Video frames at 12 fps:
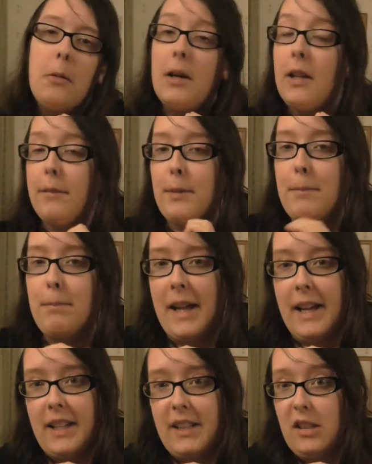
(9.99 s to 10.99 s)
Well, I've been
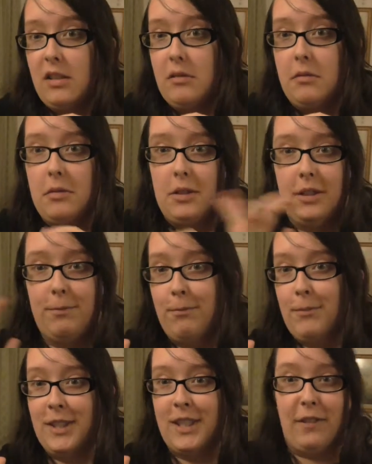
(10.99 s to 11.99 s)
back for
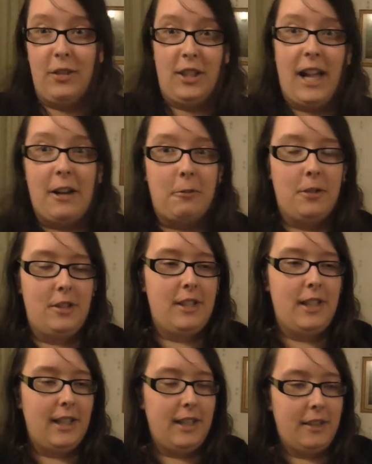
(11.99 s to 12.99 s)
several hours
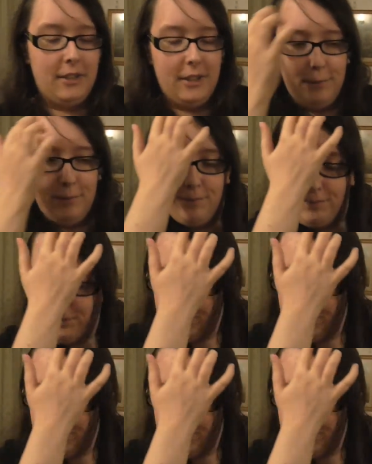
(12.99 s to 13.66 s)
now.